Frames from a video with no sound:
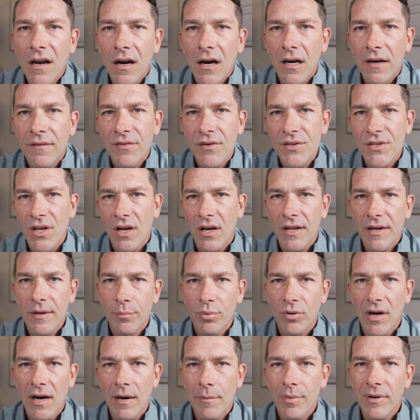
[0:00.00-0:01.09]
offers on a
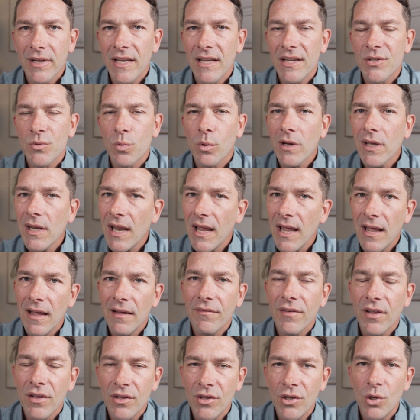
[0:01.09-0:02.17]
property is we're going to
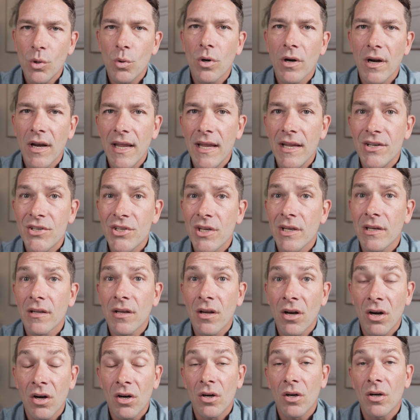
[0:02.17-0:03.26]
have your agent
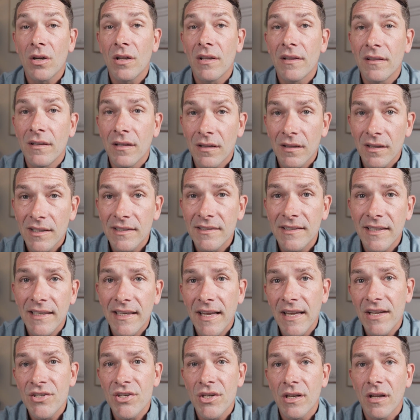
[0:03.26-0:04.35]
call the listing
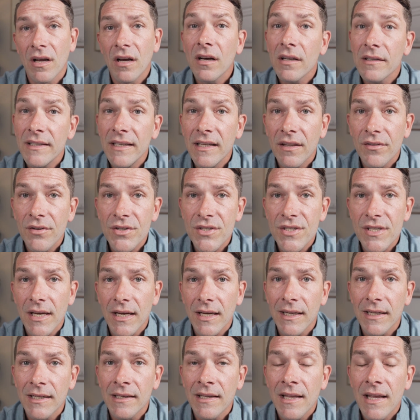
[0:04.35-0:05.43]
agent on the other
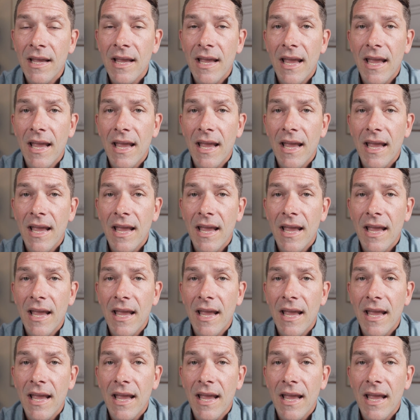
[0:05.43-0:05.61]
side